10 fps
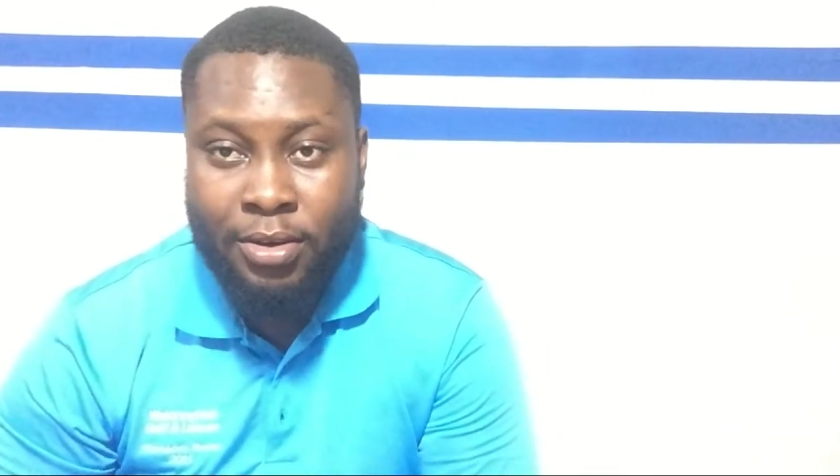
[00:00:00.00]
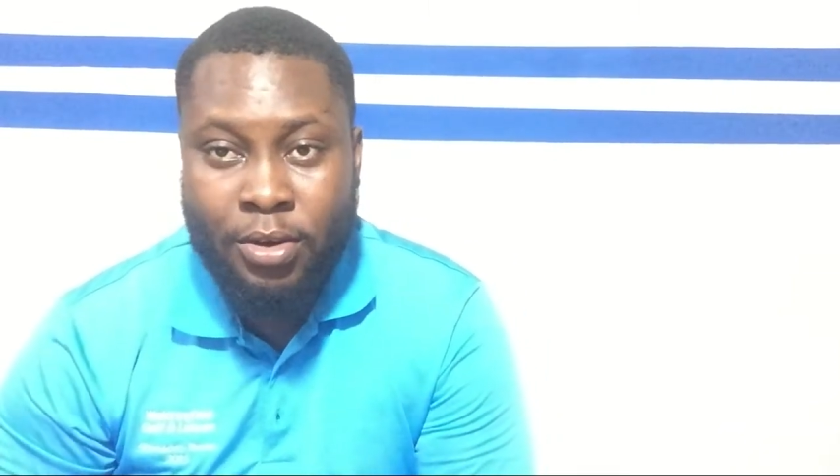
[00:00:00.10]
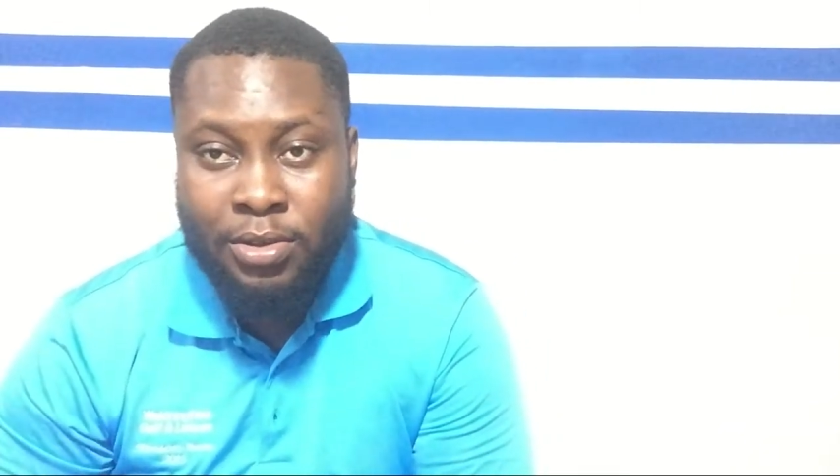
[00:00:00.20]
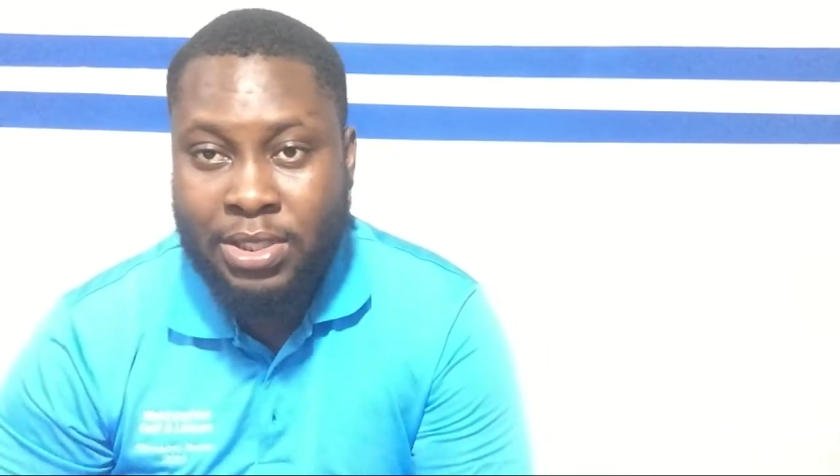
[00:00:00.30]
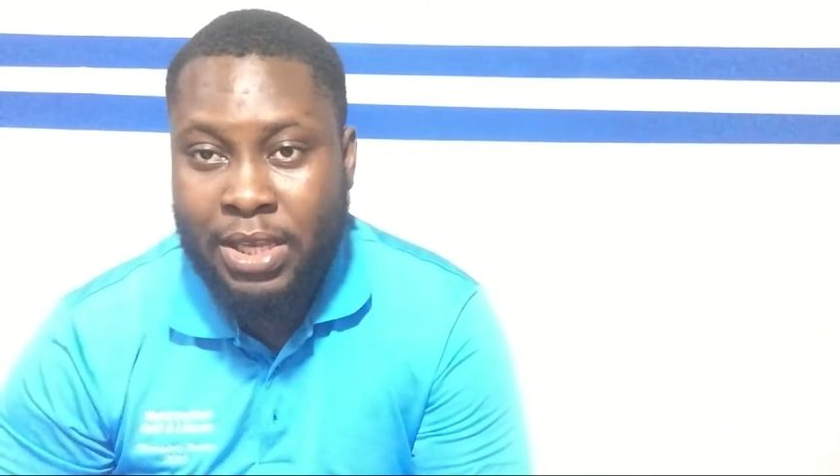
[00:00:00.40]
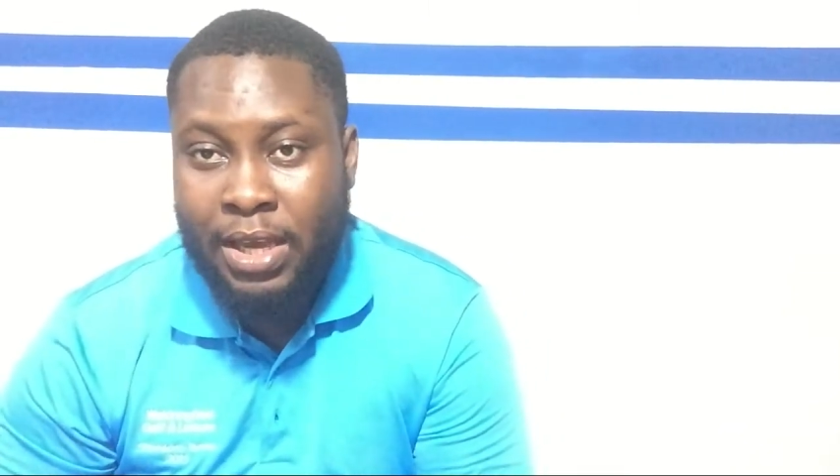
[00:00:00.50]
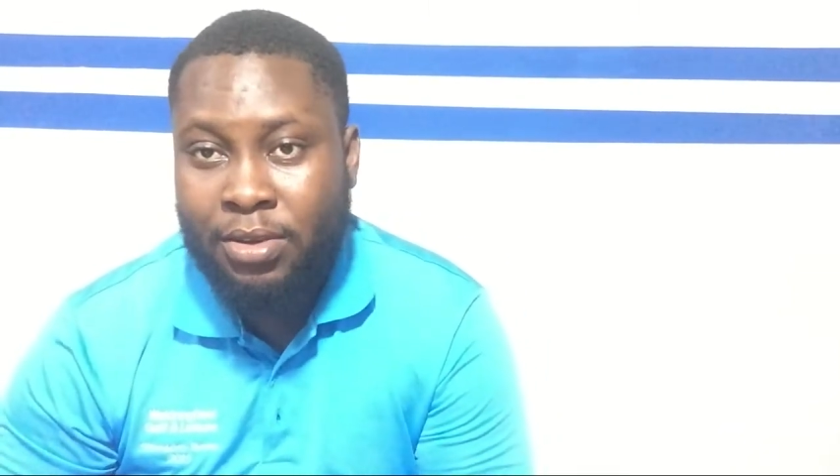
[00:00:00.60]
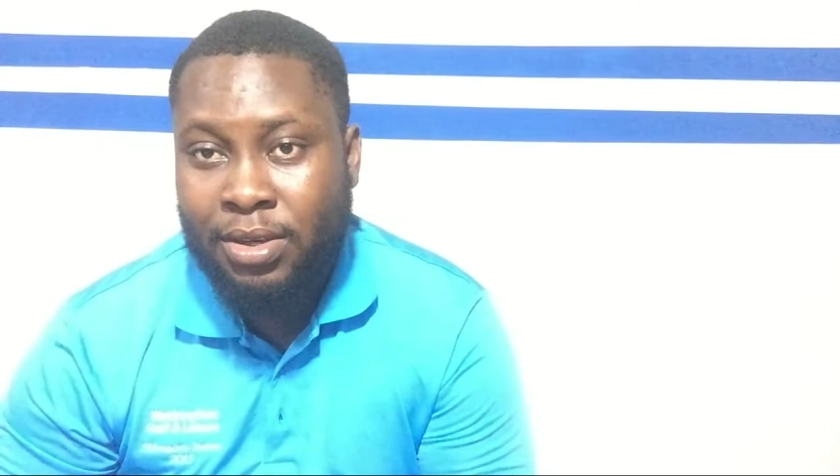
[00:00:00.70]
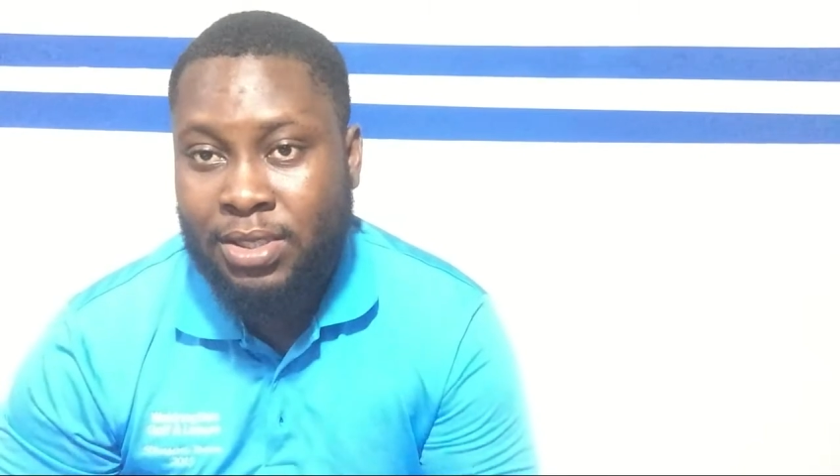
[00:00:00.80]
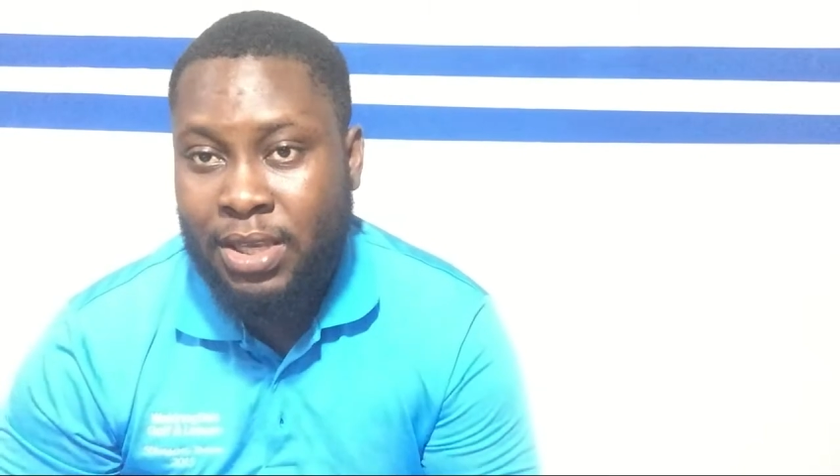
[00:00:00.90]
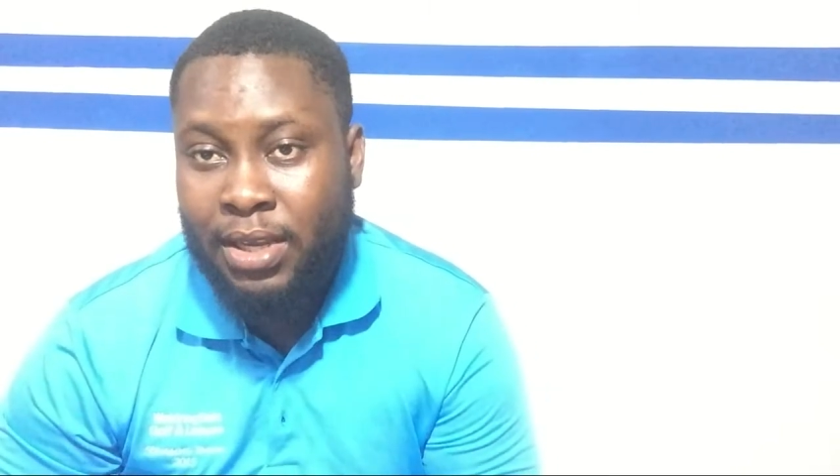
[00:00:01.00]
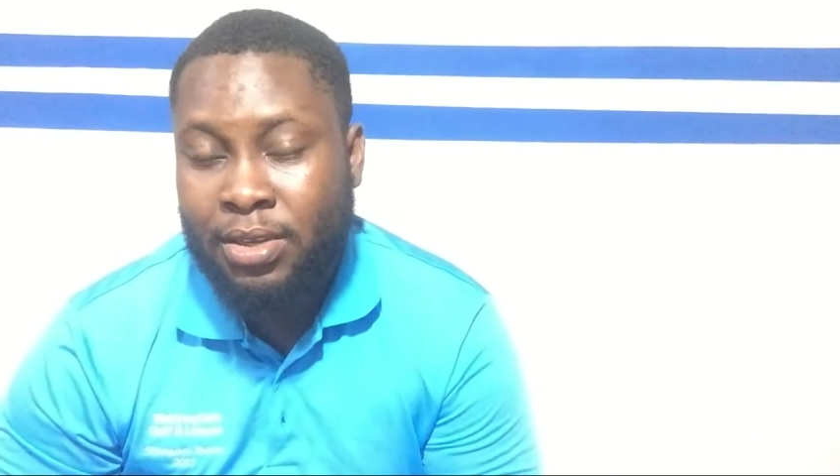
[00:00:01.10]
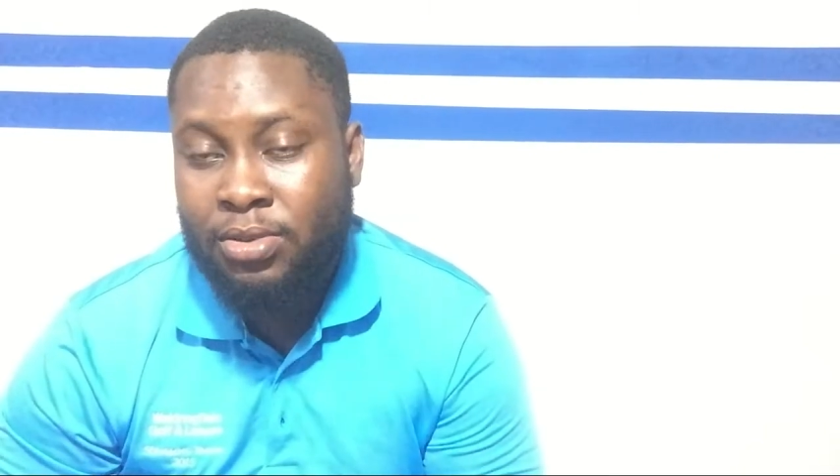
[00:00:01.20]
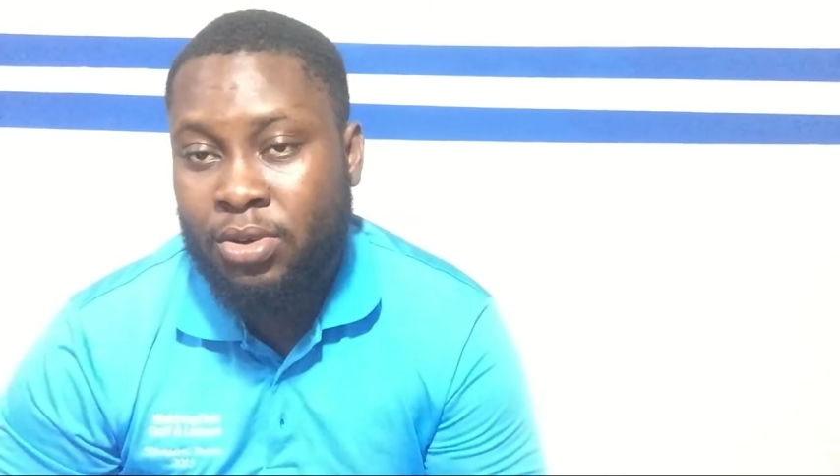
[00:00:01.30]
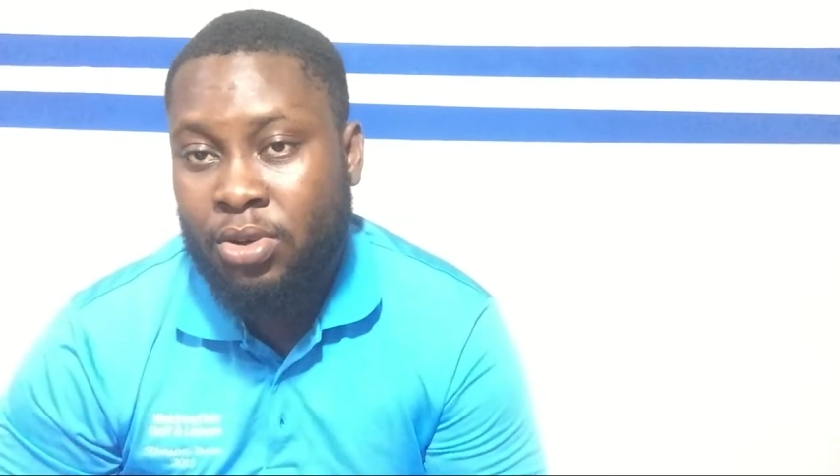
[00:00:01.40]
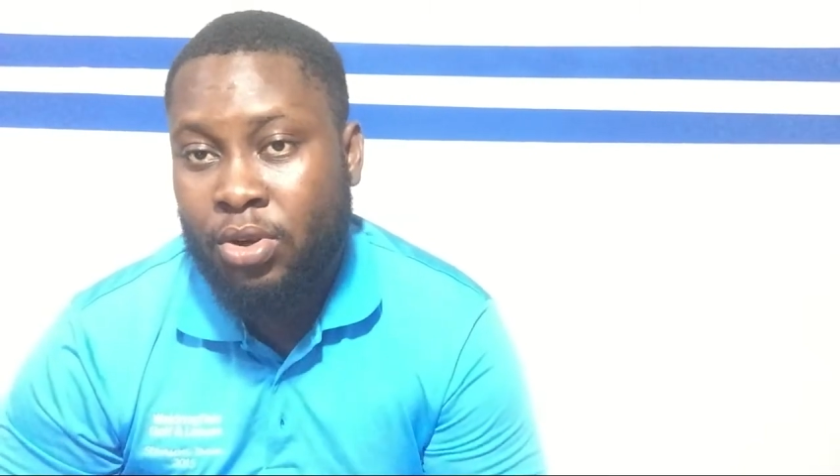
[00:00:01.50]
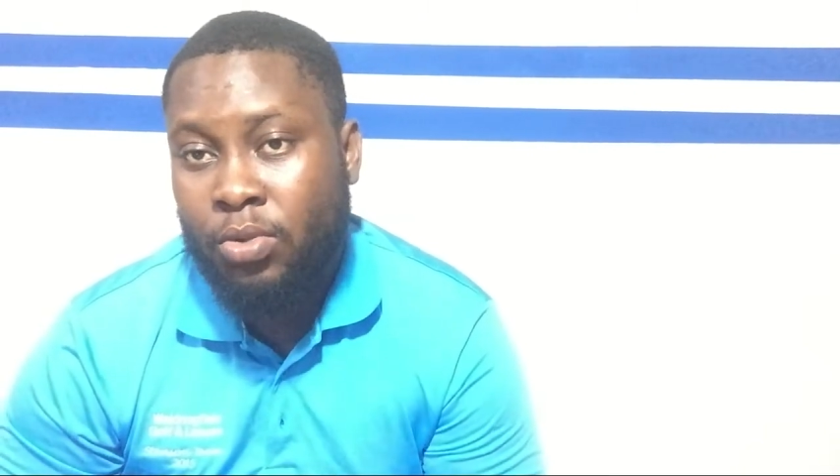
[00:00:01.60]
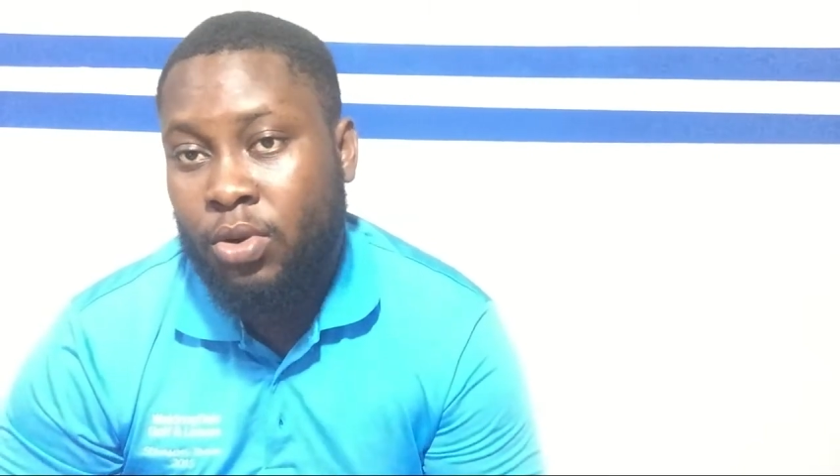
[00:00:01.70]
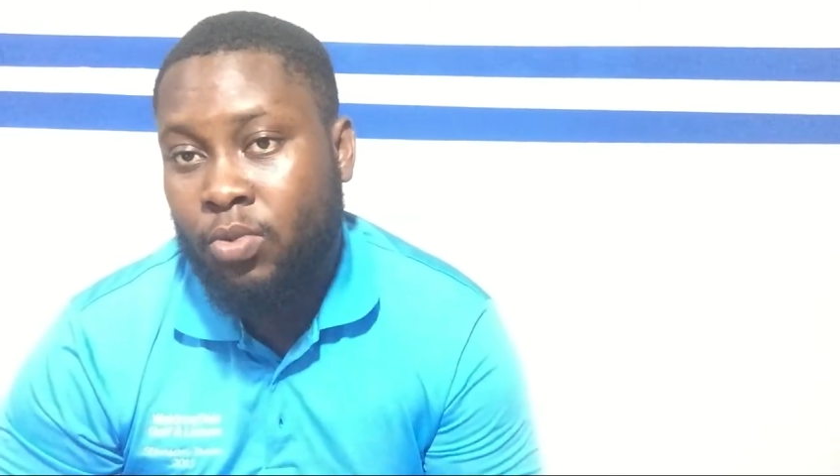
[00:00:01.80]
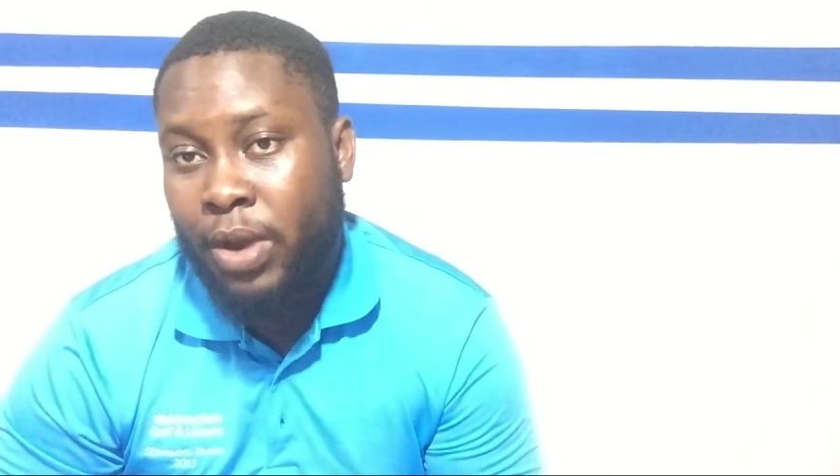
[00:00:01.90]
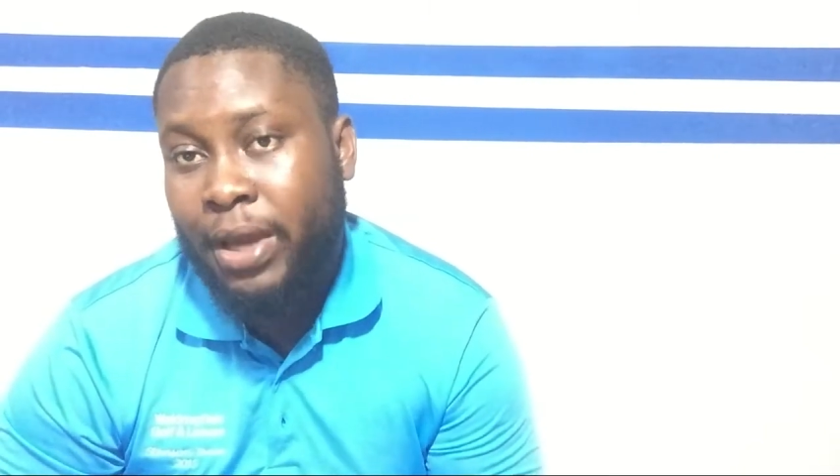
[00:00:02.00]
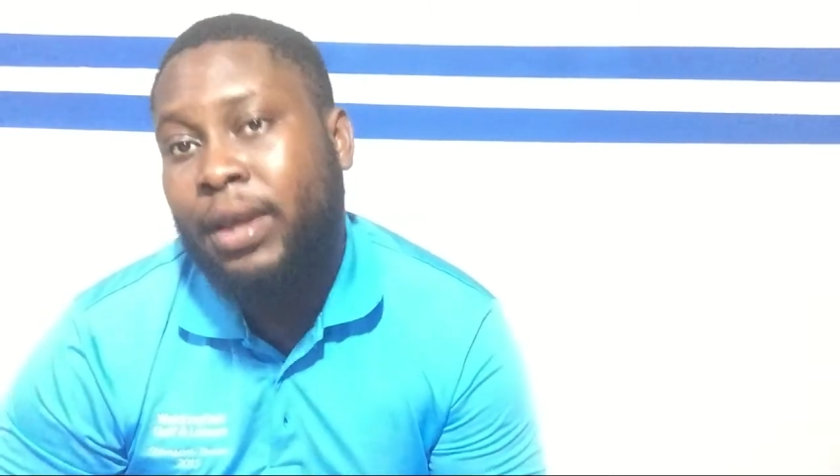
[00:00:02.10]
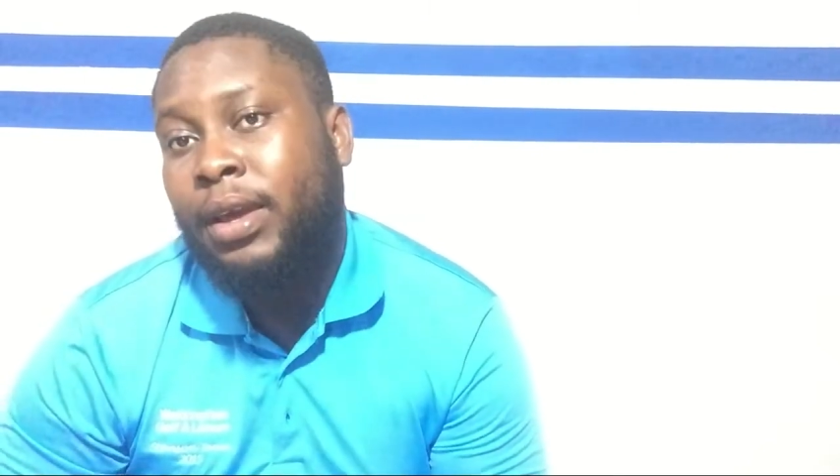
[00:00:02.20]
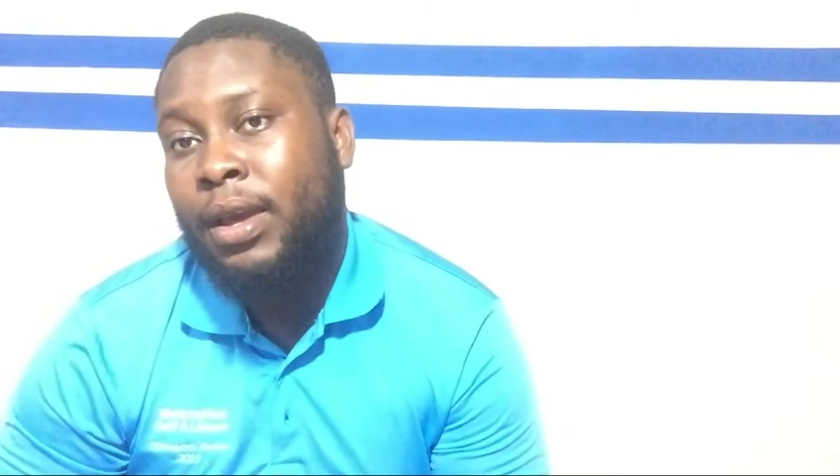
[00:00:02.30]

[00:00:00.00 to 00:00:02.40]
Don't say you are studying so you don't want to work.